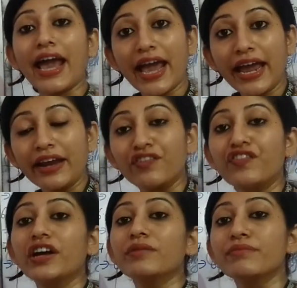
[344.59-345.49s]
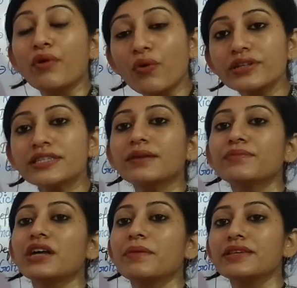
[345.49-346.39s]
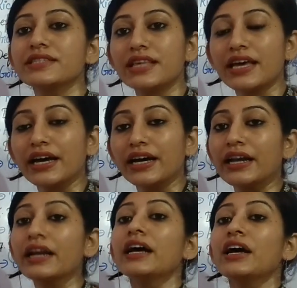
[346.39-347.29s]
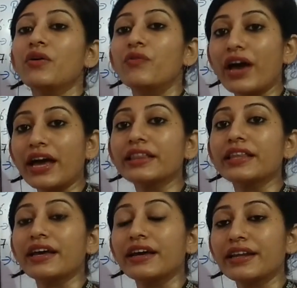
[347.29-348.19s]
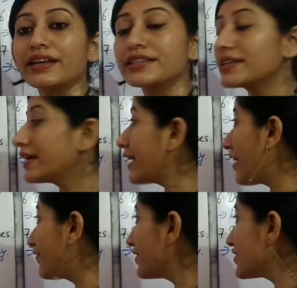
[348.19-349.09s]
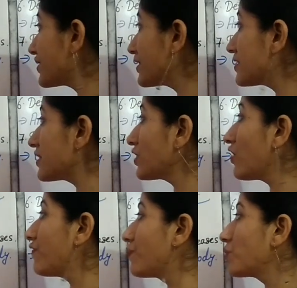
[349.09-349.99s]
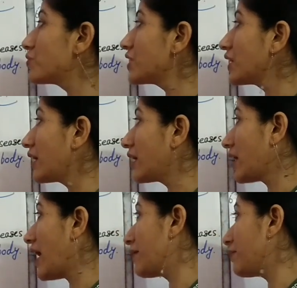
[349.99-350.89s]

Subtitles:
And one more symptom is there, when there is a deficiency of protein and